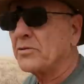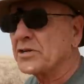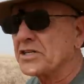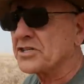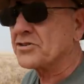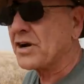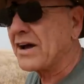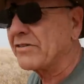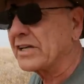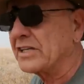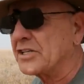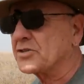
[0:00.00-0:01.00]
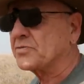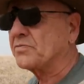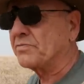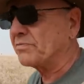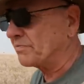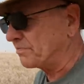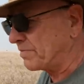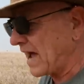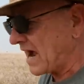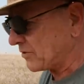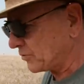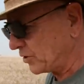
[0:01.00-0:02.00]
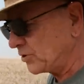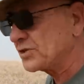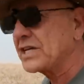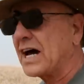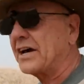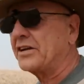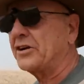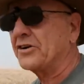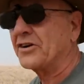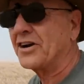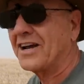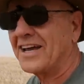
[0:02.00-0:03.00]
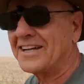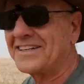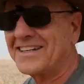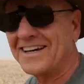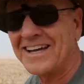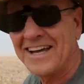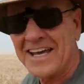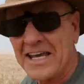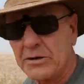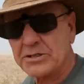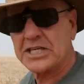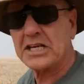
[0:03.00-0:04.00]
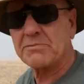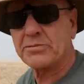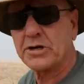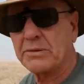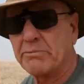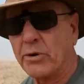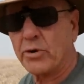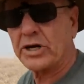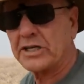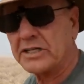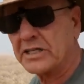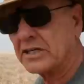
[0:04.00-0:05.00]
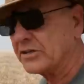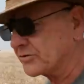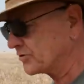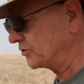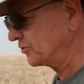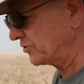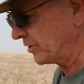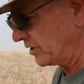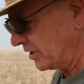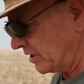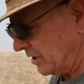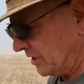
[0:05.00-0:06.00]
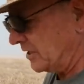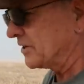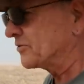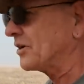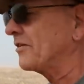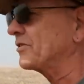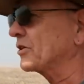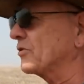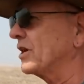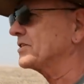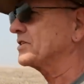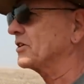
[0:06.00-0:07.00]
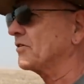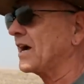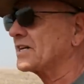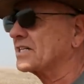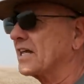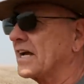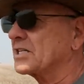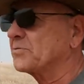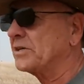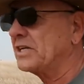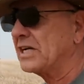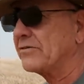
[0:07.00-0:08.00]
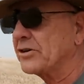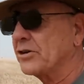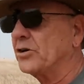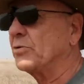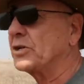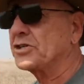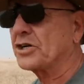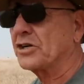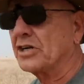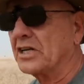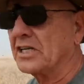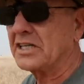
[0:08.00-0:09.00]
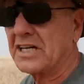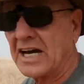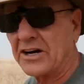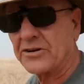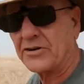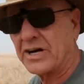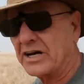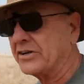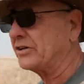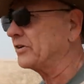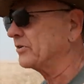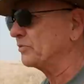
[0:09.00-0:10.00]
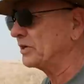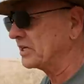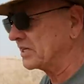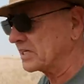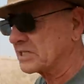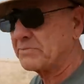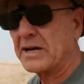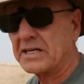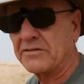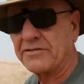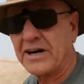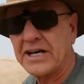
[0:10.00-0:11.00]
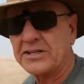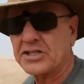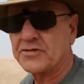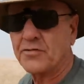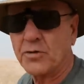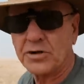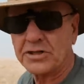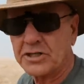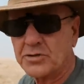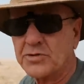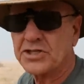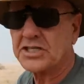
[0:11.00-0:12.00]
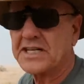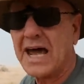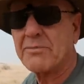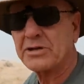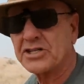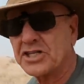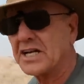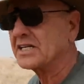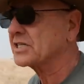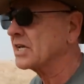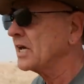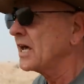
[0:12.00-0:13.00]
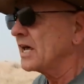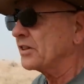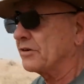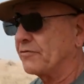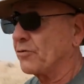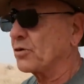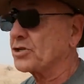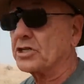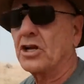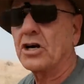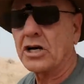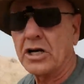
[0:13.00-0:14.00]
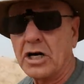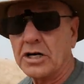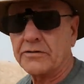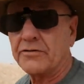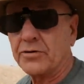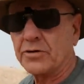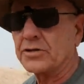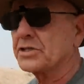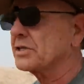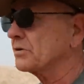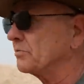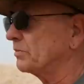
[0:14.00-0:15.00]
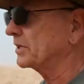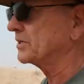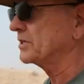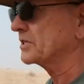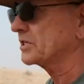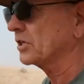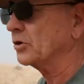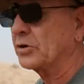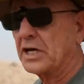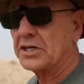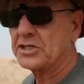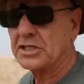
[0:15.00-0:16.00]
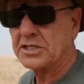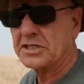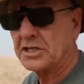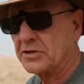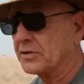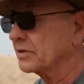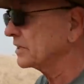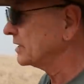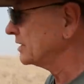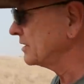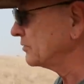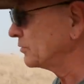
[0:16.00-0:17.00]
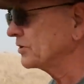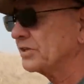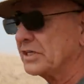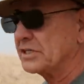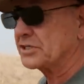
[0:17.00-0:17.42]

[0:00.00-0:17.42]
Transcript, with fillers: we were just traveling these back roads out here, and it was getting pretty boring, to tell you the truth, driving across the grasslands, but you never know what you're going to encounter out here, and we didn't expect to find this fort. This was just happen chance. The fort's long gone, of course, but just the location is here with the